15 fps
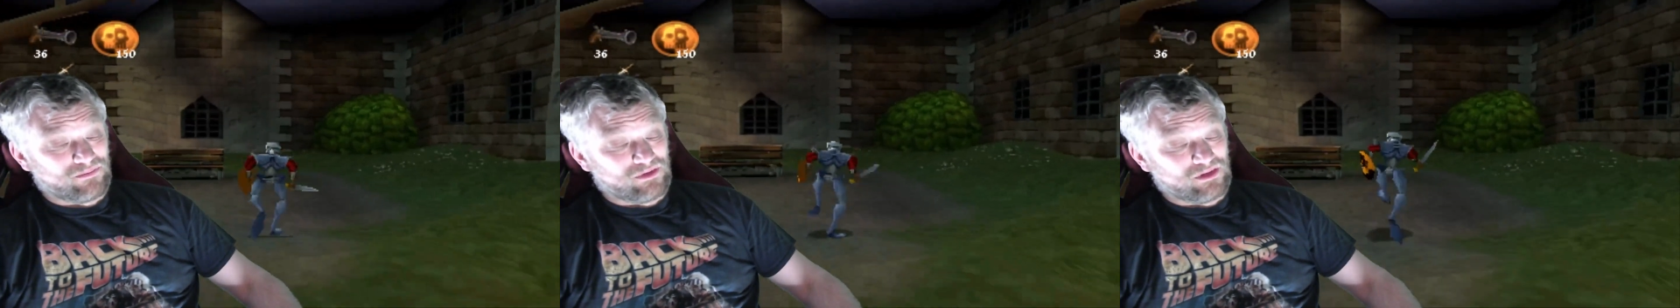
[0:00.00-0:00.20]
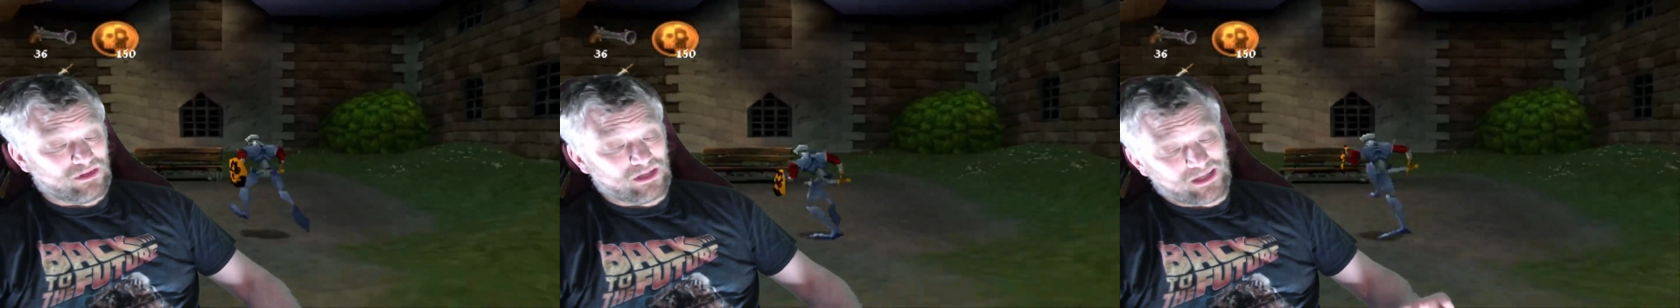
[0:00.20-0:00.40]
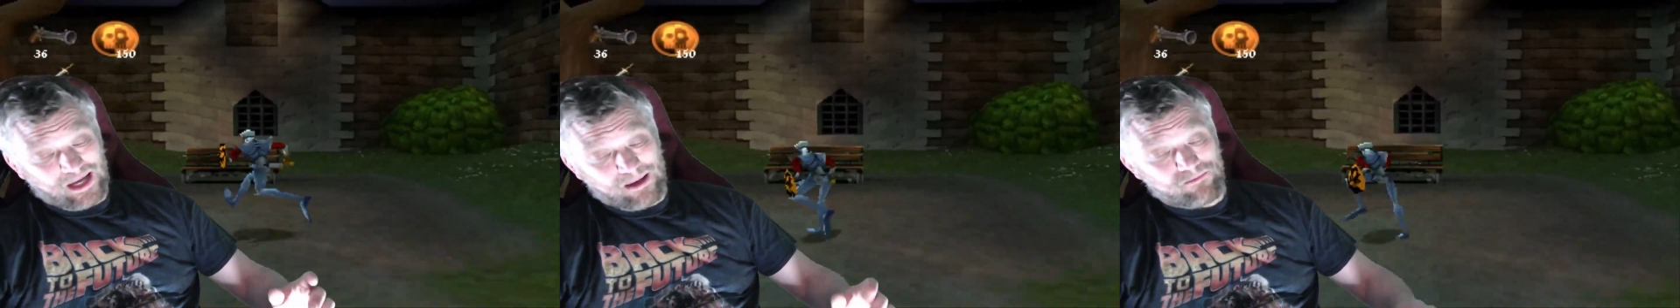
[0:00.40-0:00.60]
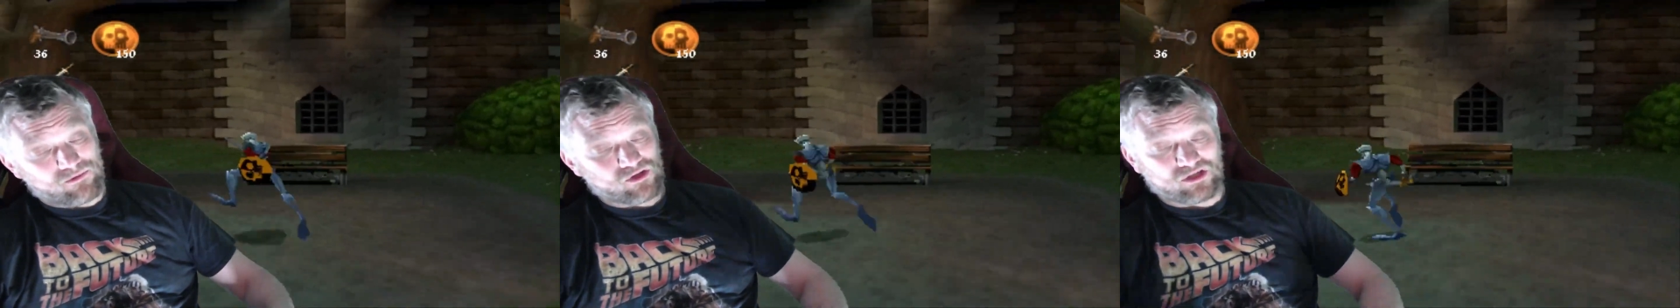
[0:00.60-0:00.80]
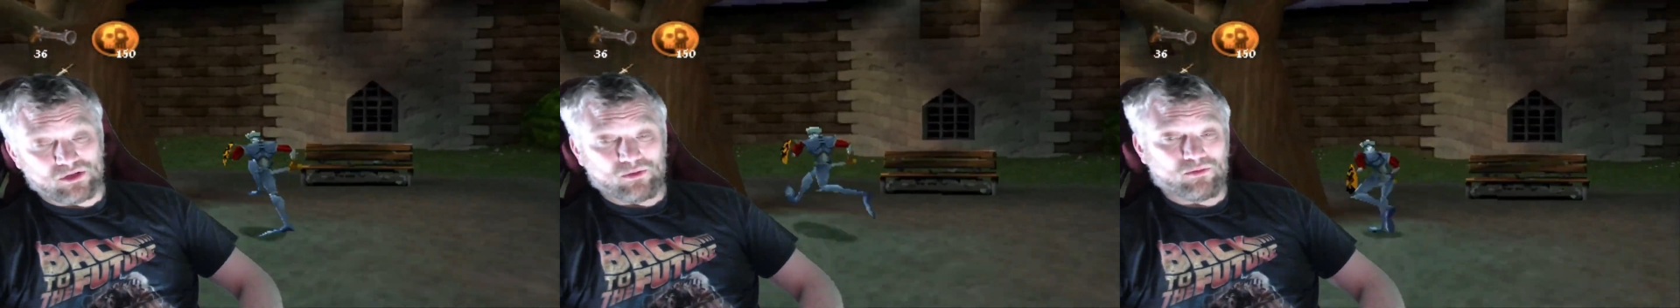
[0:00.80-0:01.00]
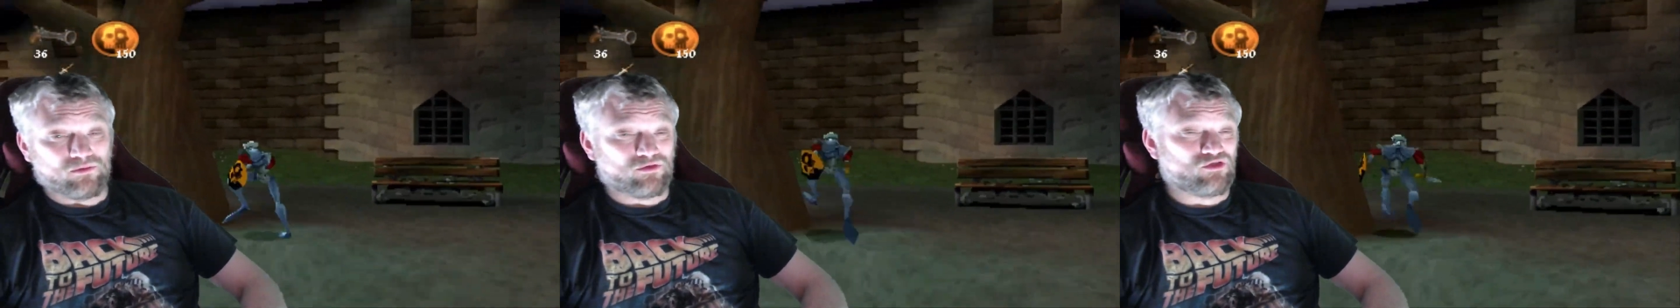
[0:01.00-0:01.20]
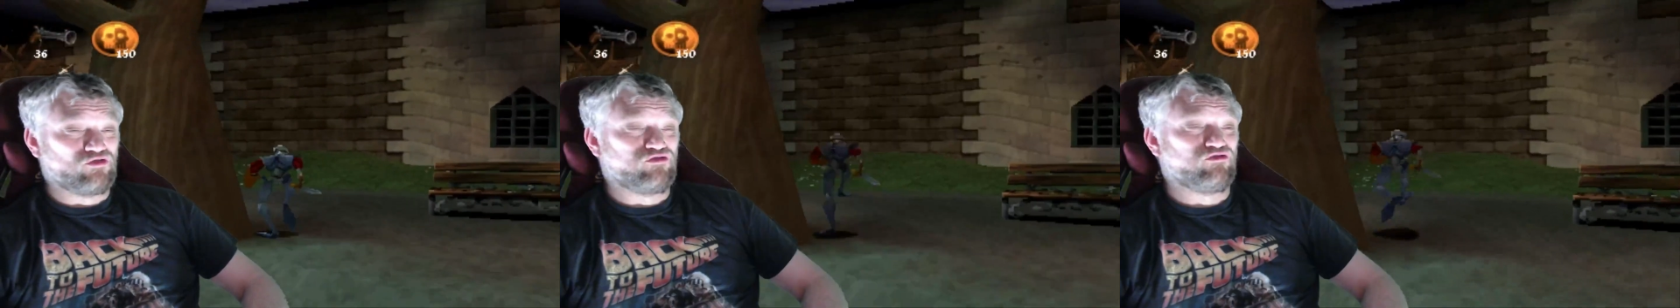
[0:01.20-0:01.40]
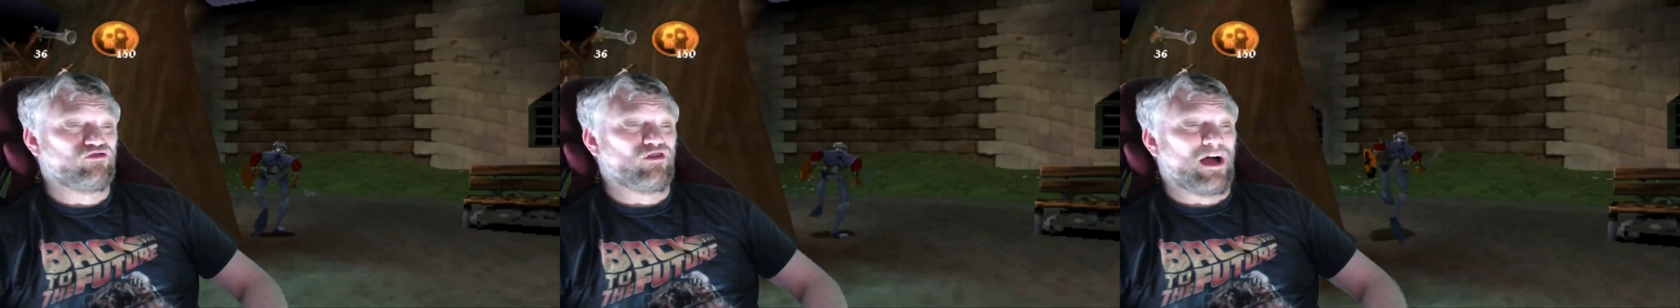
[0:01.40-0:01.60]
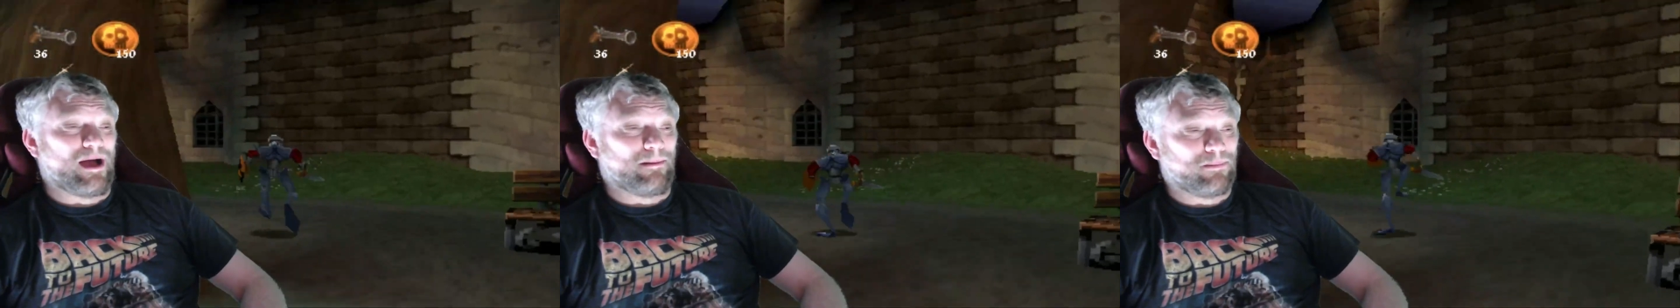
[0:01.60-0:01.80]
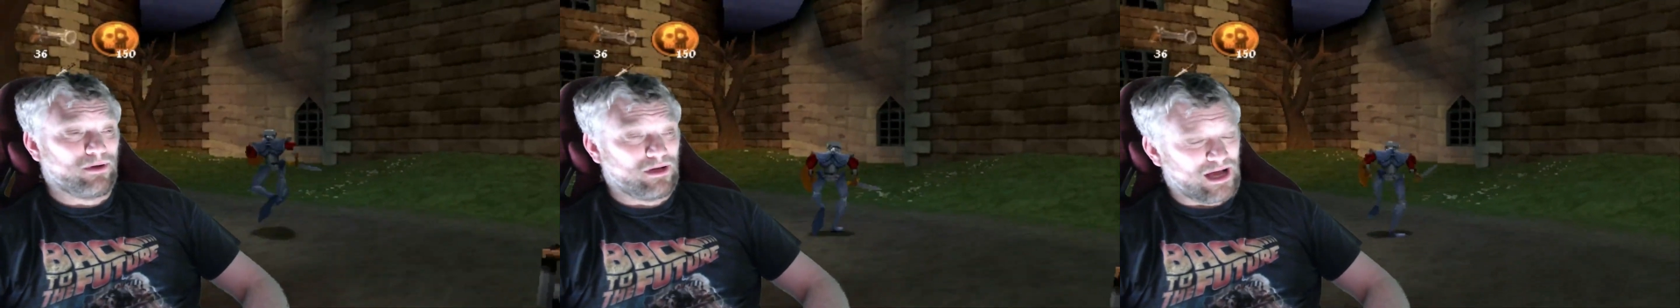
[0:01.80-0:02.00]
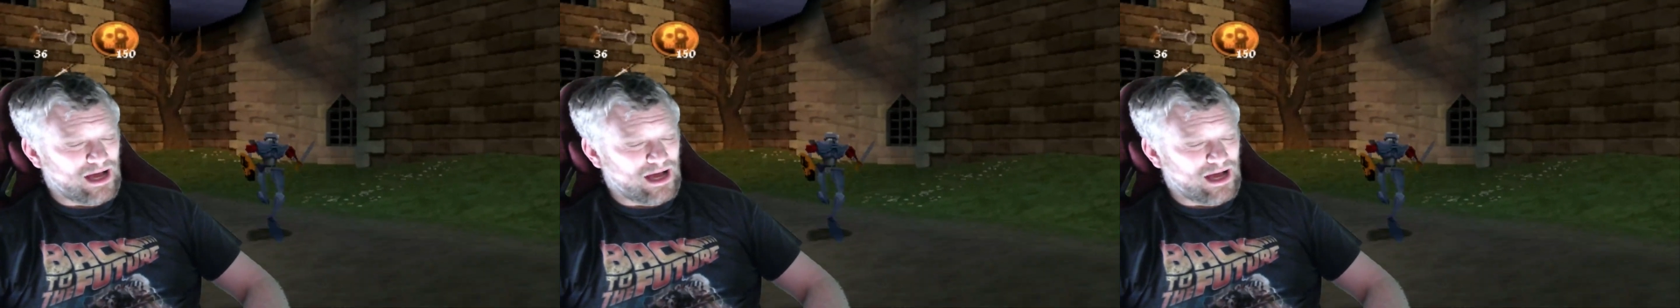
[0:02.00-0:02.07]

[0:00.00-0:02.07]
the camera's still crap.